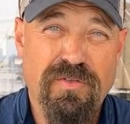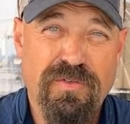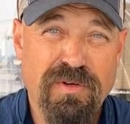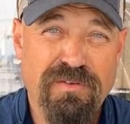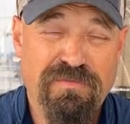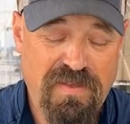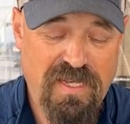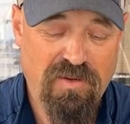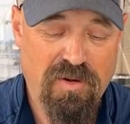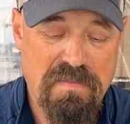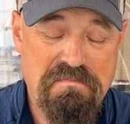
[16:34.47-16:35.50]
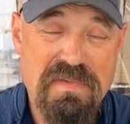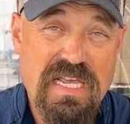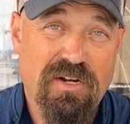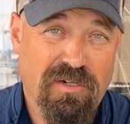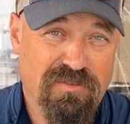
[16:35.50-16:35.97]
3 feet or a
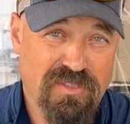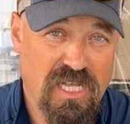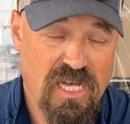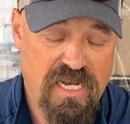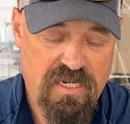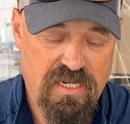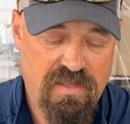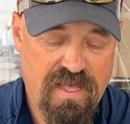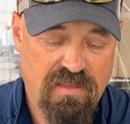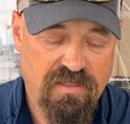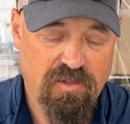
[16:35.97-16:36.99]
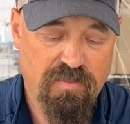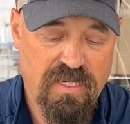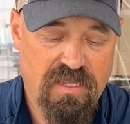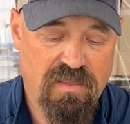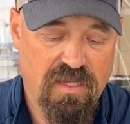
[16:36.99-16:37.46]
meter of line in that little
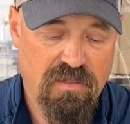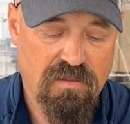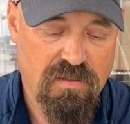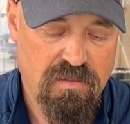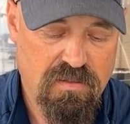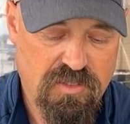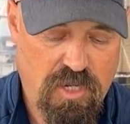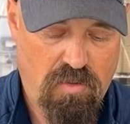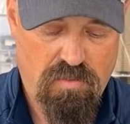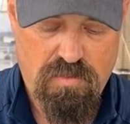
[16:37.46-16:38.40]
bitty thing. So